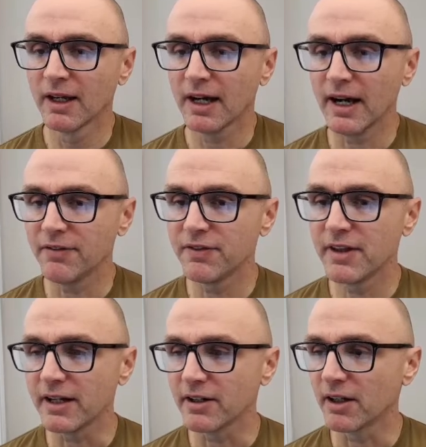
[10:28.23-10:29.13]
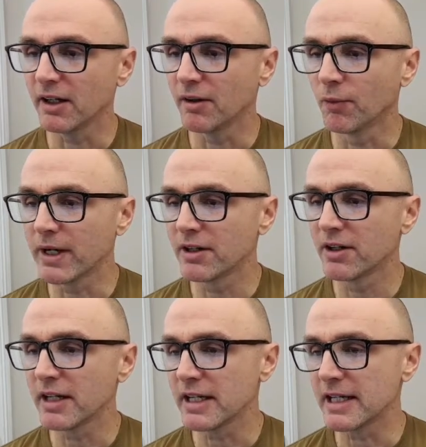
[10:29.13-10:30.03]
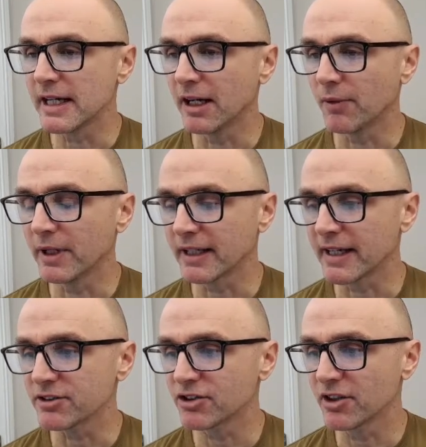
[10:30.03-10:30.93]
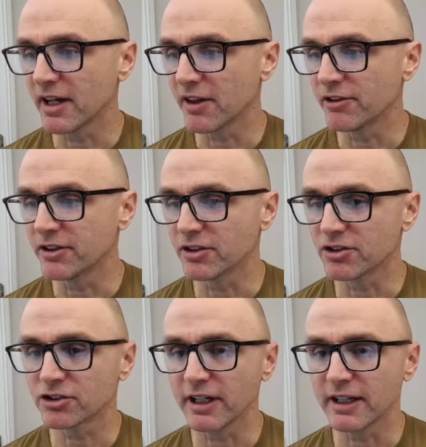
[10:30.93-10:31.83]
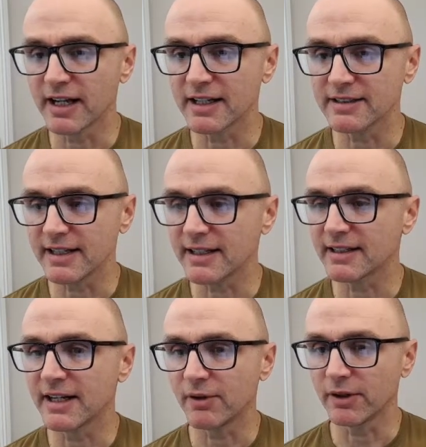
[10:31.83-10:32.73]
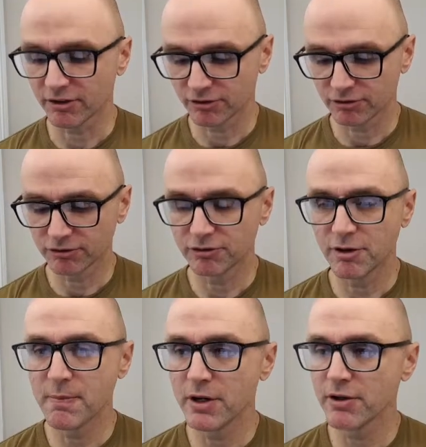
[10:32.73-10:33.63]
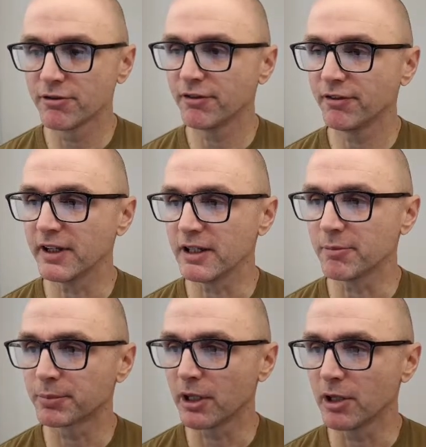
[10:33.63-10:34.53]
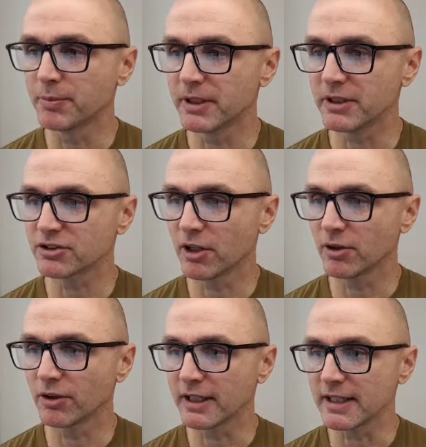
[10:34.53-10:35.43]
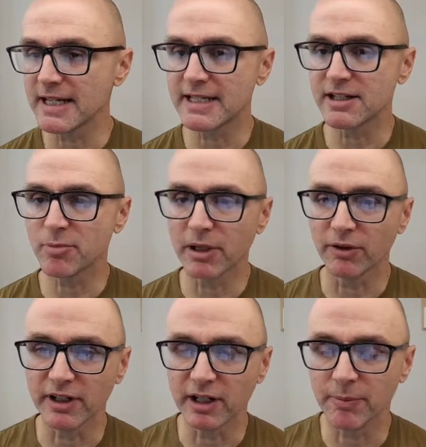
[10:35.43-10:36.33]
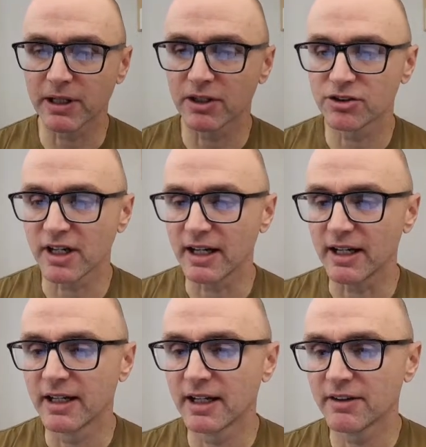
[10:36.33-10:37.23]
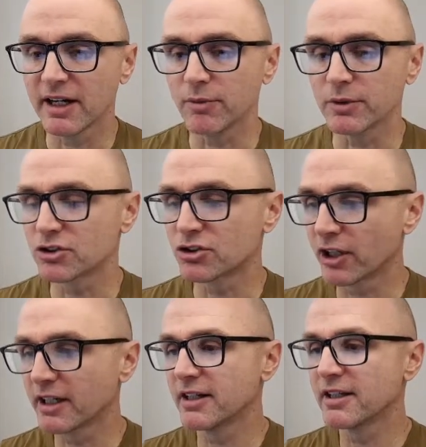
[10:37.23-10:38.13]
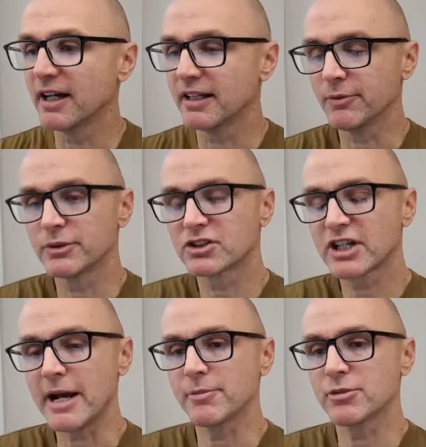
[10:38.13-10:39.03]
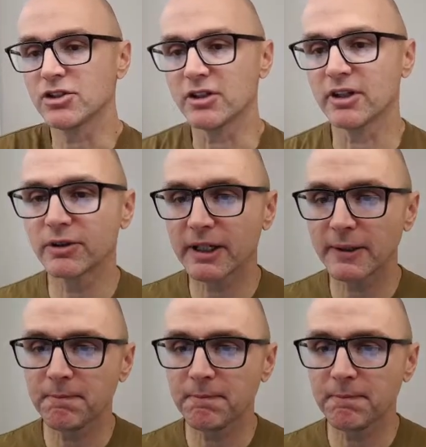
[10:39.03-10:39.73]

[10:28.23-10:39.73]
And then when it gets to the other end of the screen, that's it. Now I can remove the probe. It's no longer needed to be on there because that was triggered and it was captured. Okay.